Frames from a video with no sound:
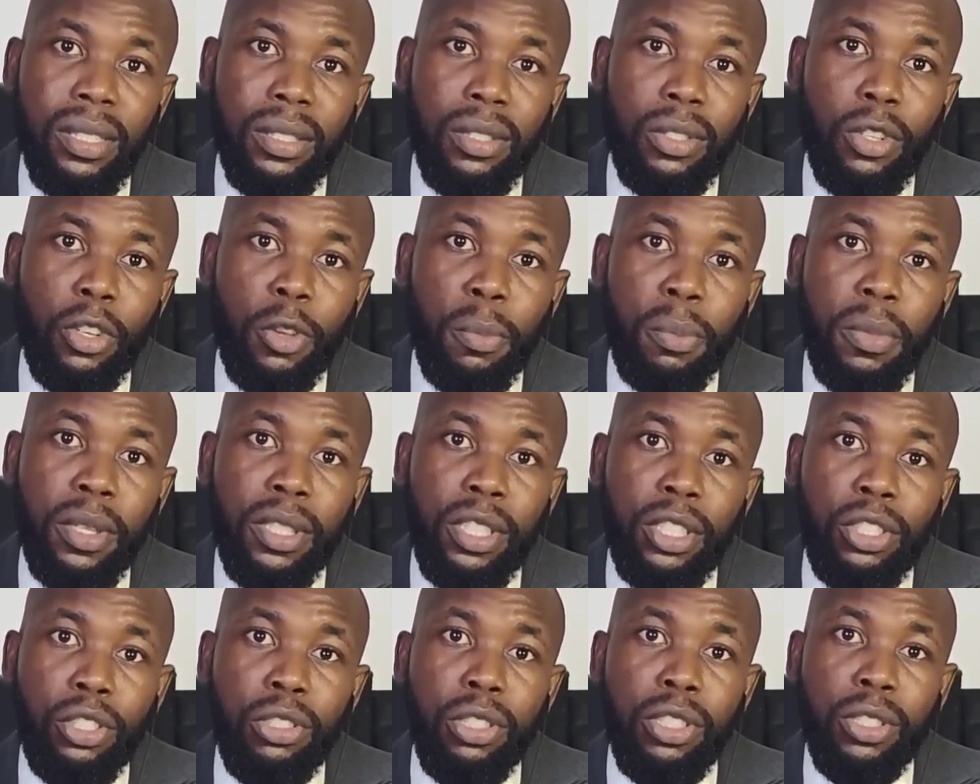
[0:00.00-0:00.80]

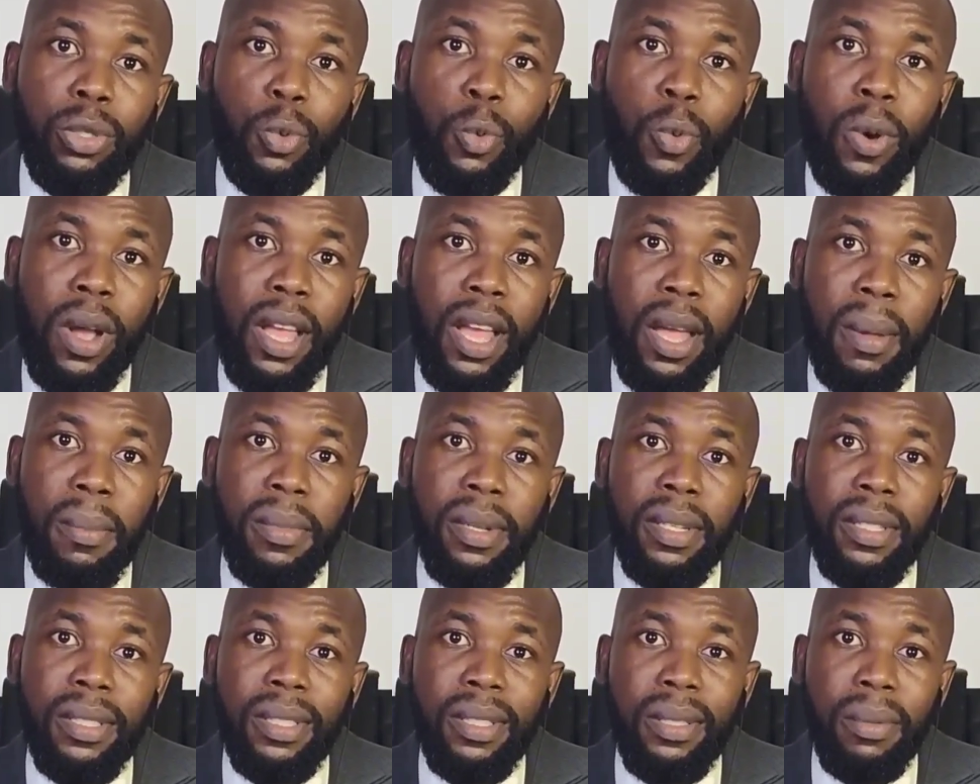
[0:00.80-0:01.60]
documentation
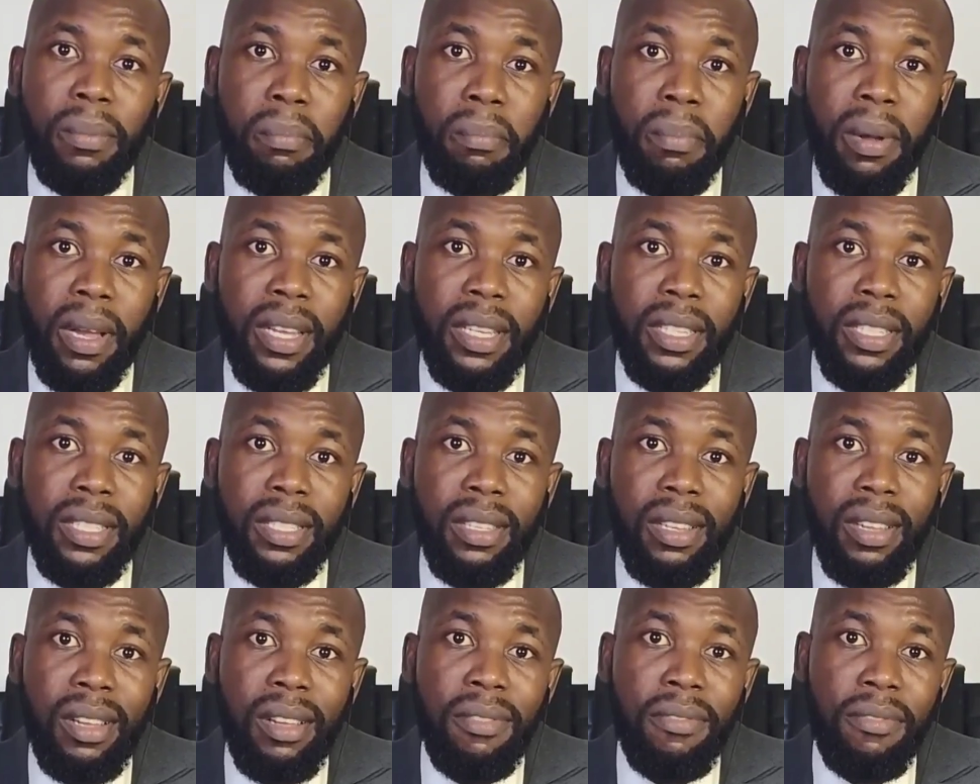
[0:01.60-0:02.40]
requirements by the
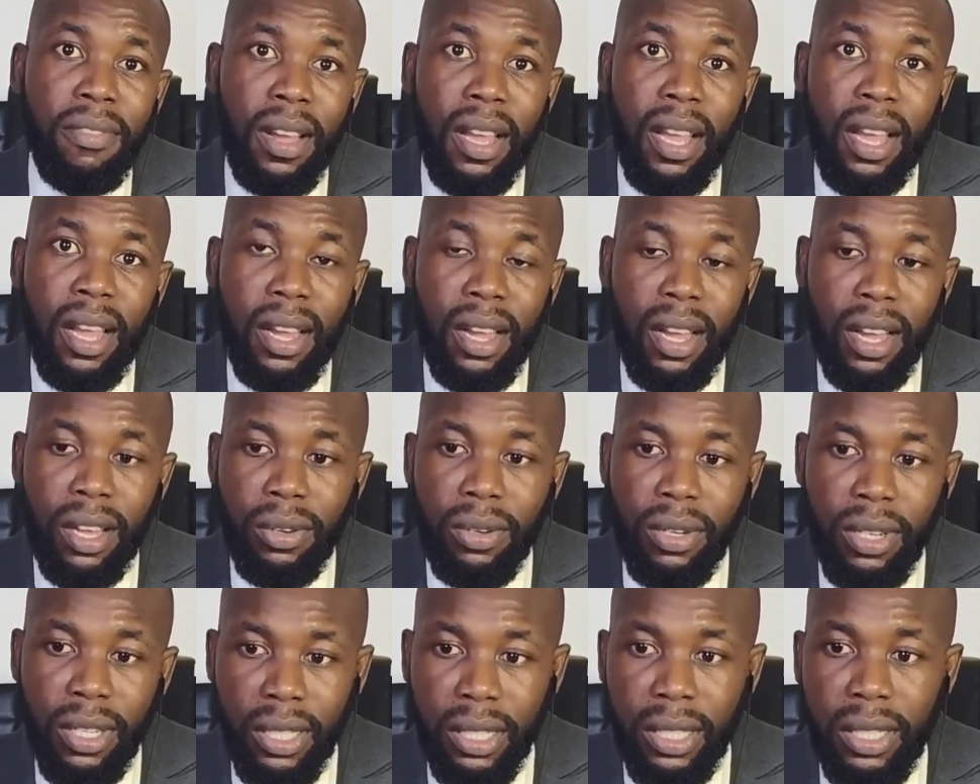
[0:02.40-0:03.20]

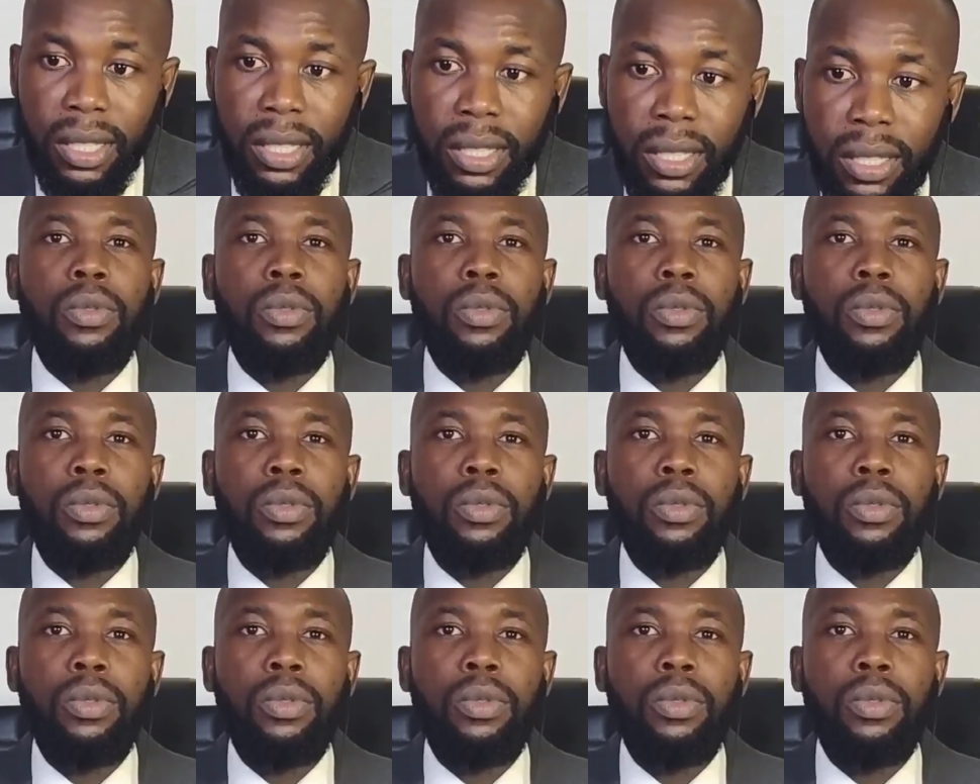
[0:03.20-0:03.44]
FIRS.